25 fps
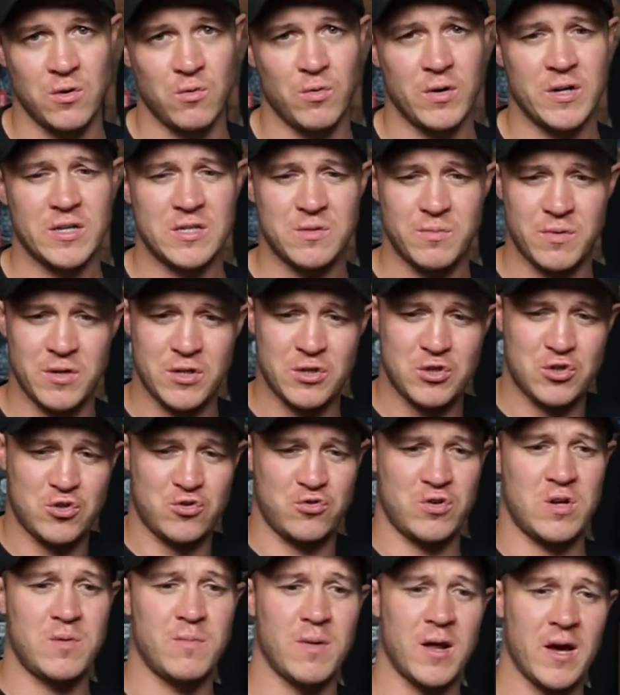You want it to be as
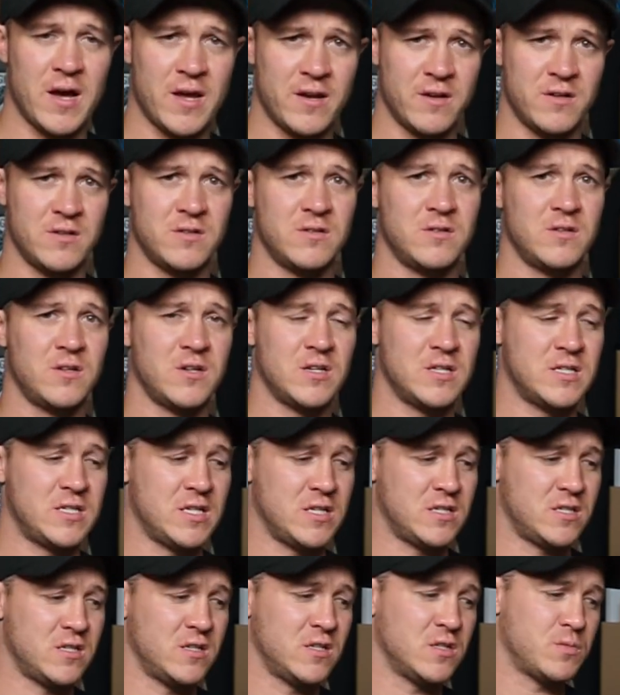streamlined and
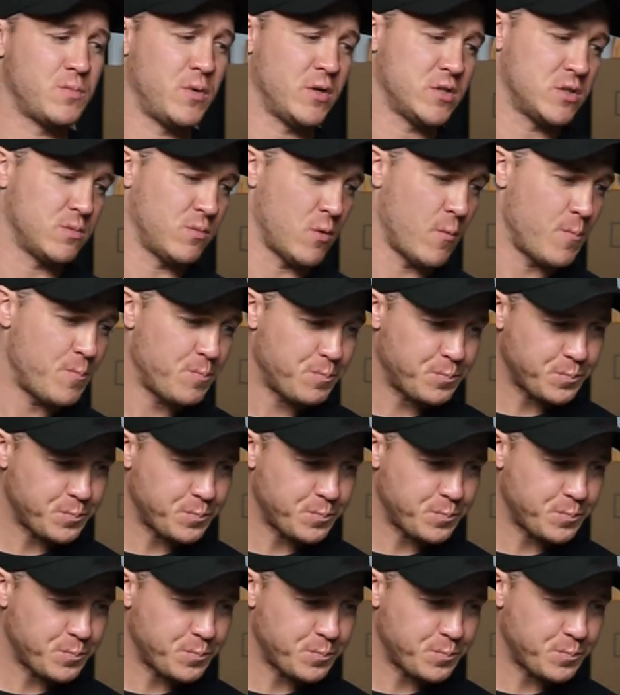consistent as possible.